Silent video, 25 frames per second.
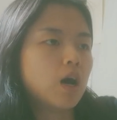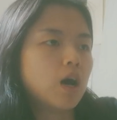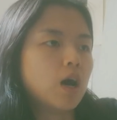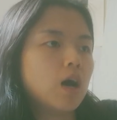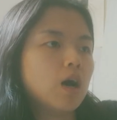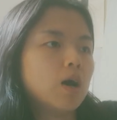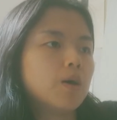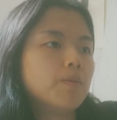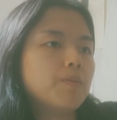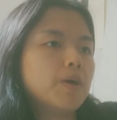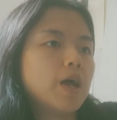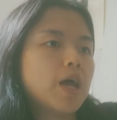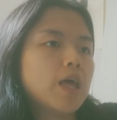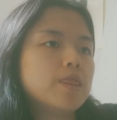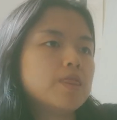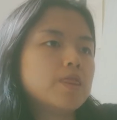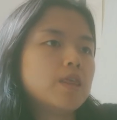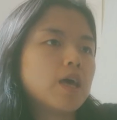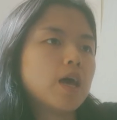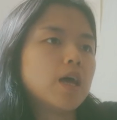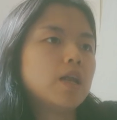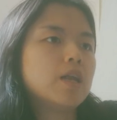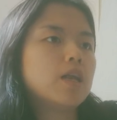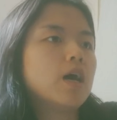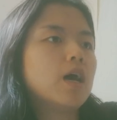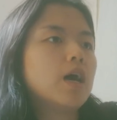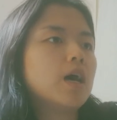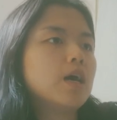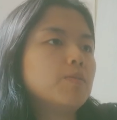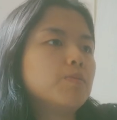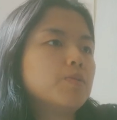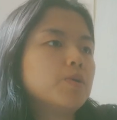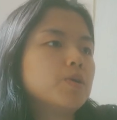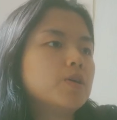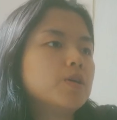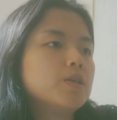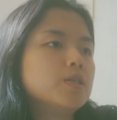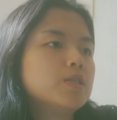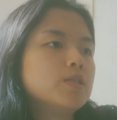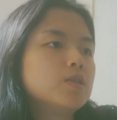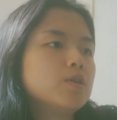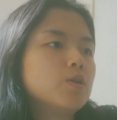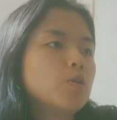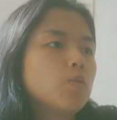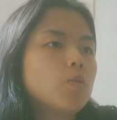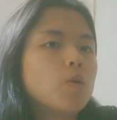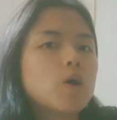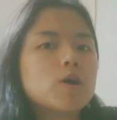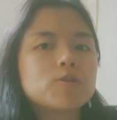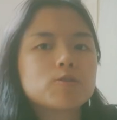And then I
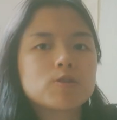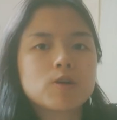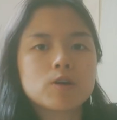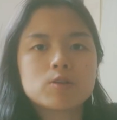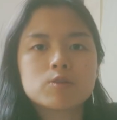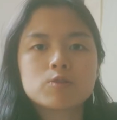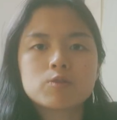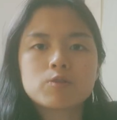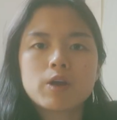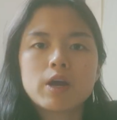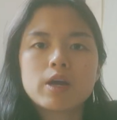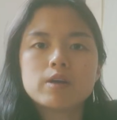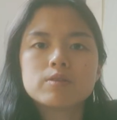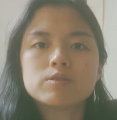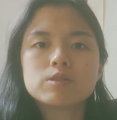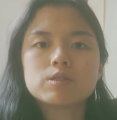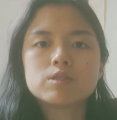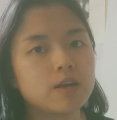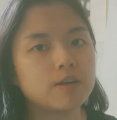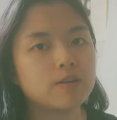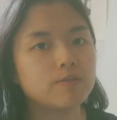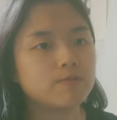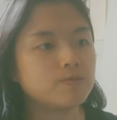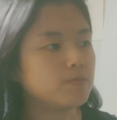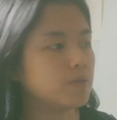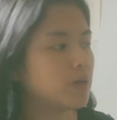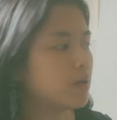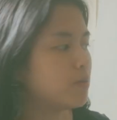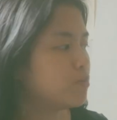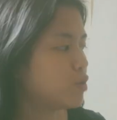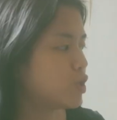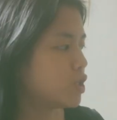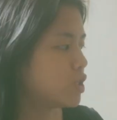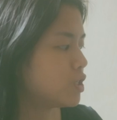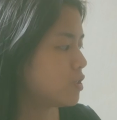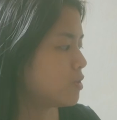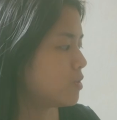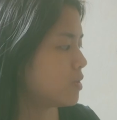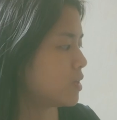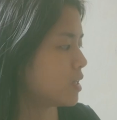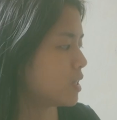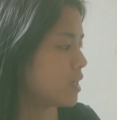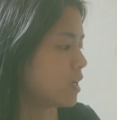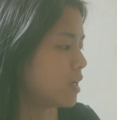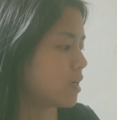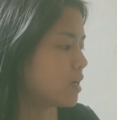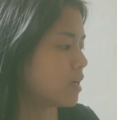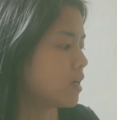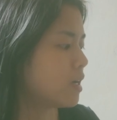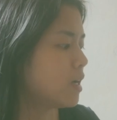put watercolor ground. I'm just doing
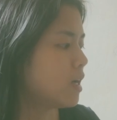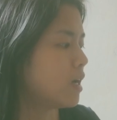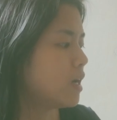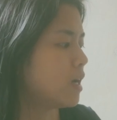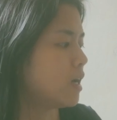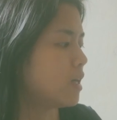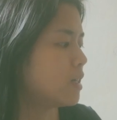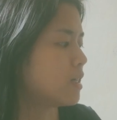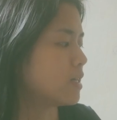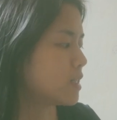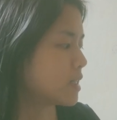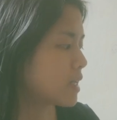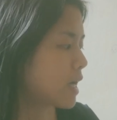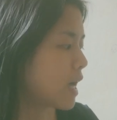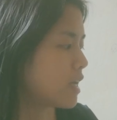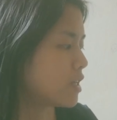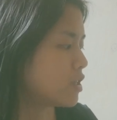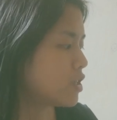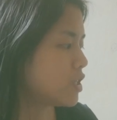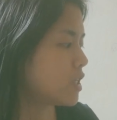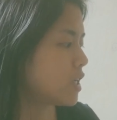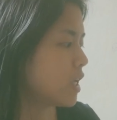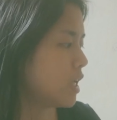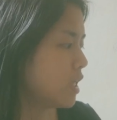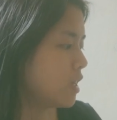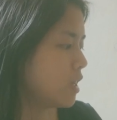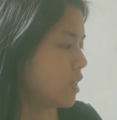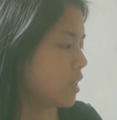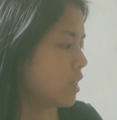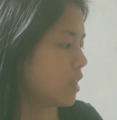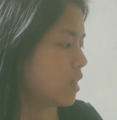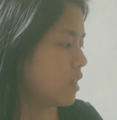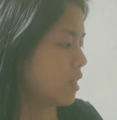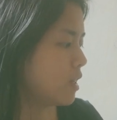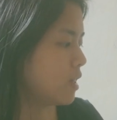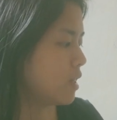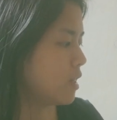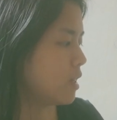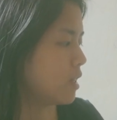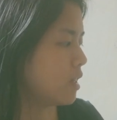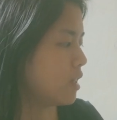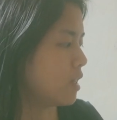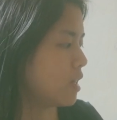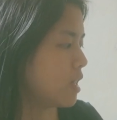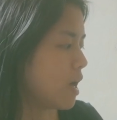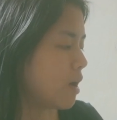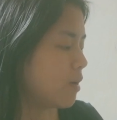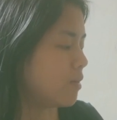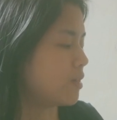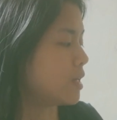the sketch and
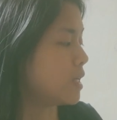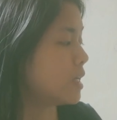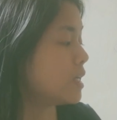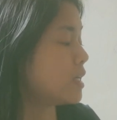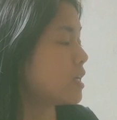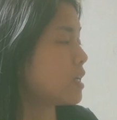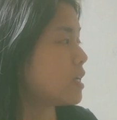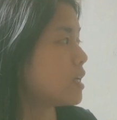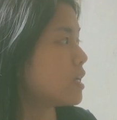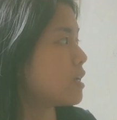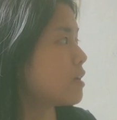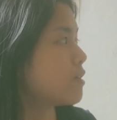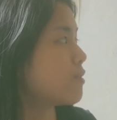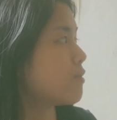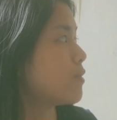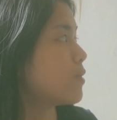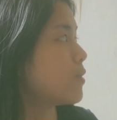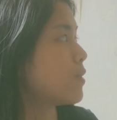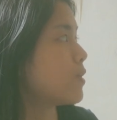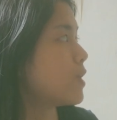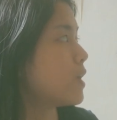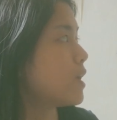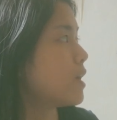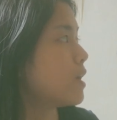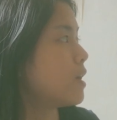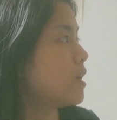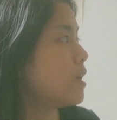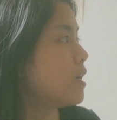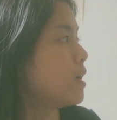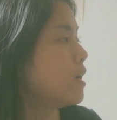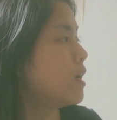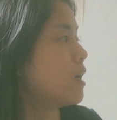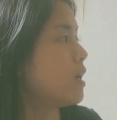now the inking for it.